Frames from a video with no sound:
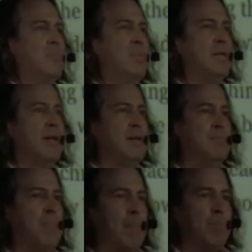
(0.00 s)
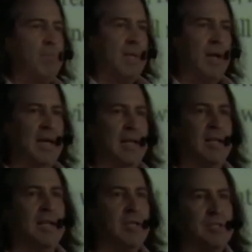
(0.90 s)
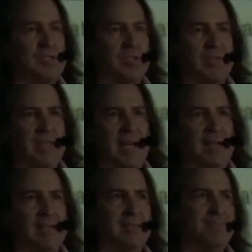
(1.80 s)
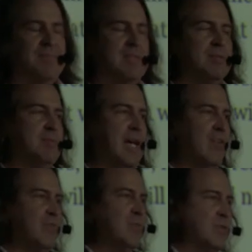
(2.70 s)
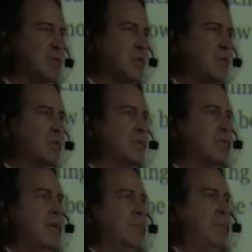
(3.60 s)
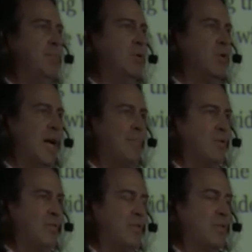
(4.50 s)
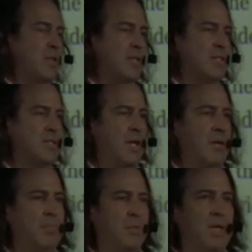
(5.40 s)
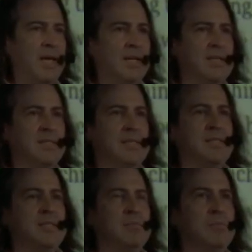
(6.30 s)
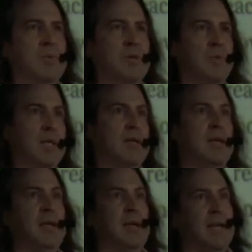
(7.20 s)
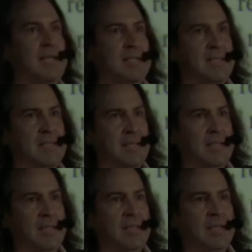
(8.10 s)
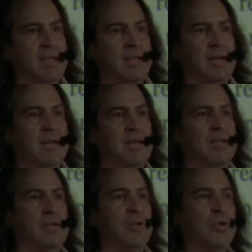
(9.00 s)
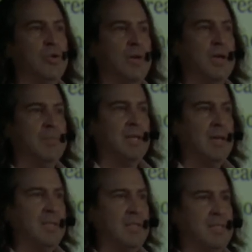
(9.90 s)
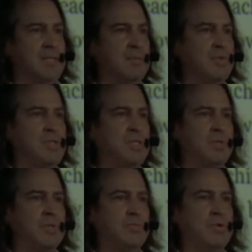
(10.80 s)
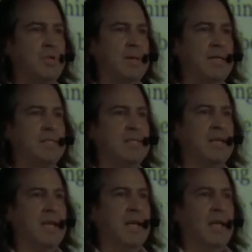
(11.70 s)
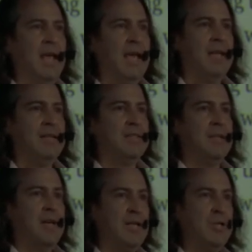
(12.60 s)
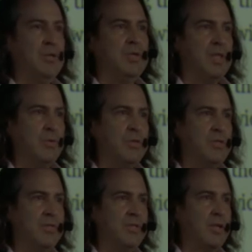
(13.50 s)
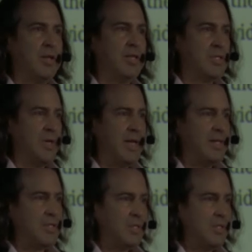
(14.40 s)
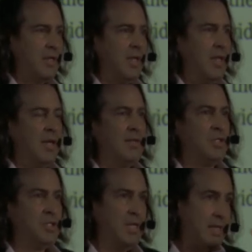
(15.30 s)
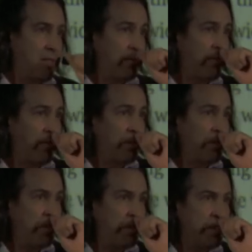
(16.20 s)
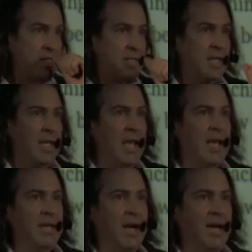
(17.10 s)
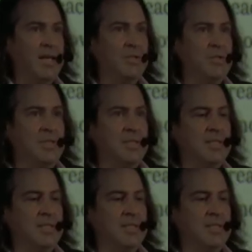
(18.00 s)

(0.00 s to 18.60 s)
But um, I had a lot of good survey data, data from other schools, people who were happy with Veracross, but we had an assistant, uh, we had a, an ITC uh, who had become an assistant principal in Budapest, and I knew that they were using Veracross, so I asked her, and then she asked some of her students, and I used